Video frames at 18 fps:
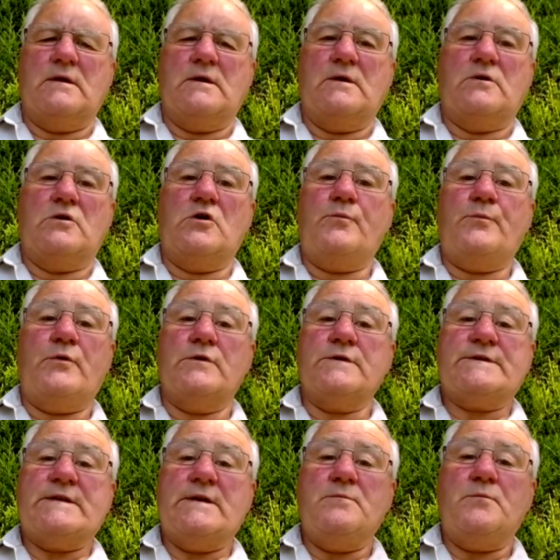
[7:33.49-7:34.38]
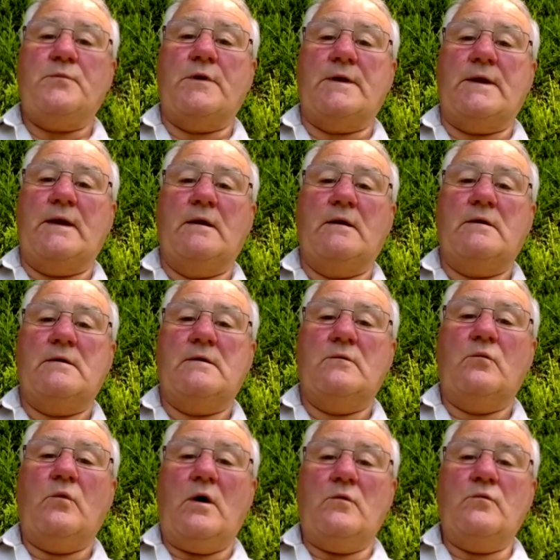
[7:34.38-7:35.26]
Or put simply,
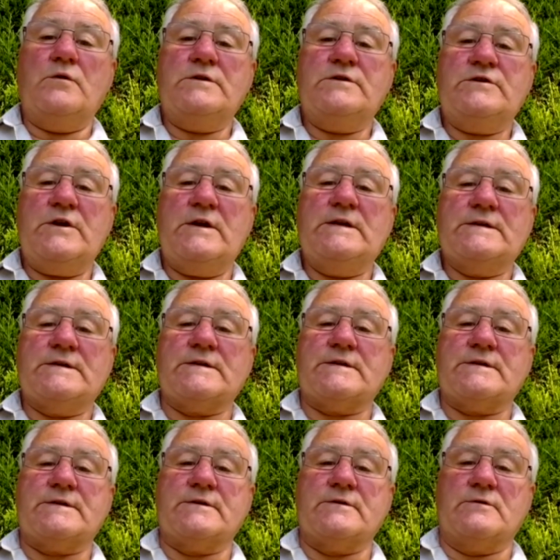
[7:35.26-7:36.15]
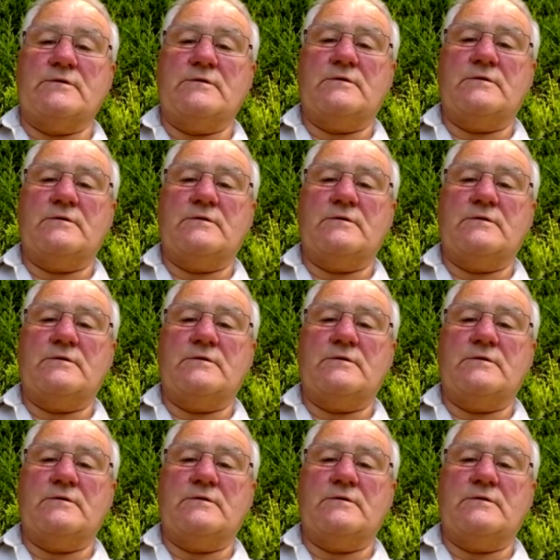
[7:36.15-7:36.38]
"What would Jesus do?"